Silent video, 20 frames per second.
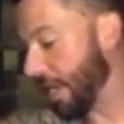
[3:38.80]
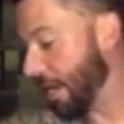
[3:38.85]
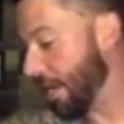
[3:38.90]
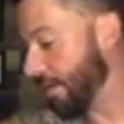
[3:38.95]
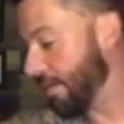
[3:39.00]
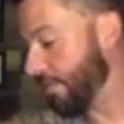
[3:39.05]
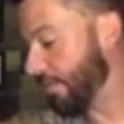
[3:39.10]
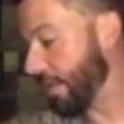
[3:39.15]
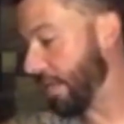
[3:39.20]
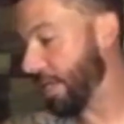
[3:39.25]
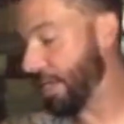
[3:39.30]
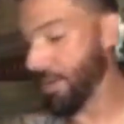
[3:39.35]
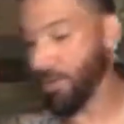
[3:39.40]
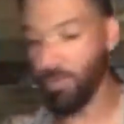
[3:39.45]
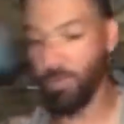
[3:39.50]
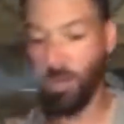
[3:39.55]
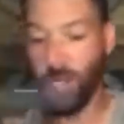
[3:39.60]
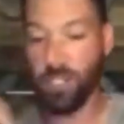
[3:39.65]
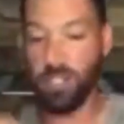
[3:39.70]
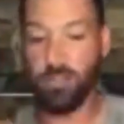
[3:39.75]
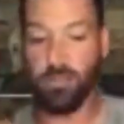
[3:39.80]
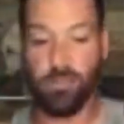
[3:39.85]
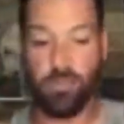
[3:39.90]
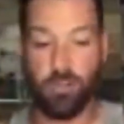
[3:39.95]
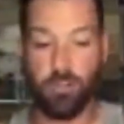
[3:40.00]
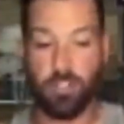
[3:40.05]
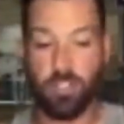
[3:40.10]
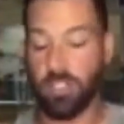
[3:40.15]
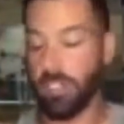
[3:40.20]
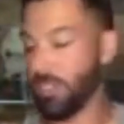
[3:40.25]
have a rigged
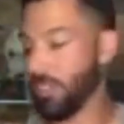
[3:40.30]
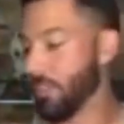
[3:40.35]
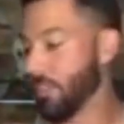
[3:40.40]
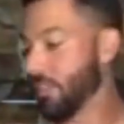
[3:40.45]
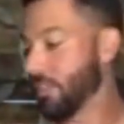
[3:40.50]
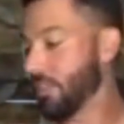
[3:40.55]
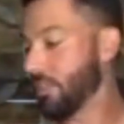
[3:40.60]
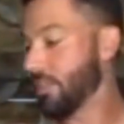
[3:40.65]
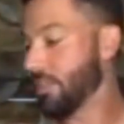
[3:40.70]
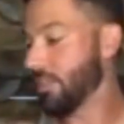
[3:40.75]
version.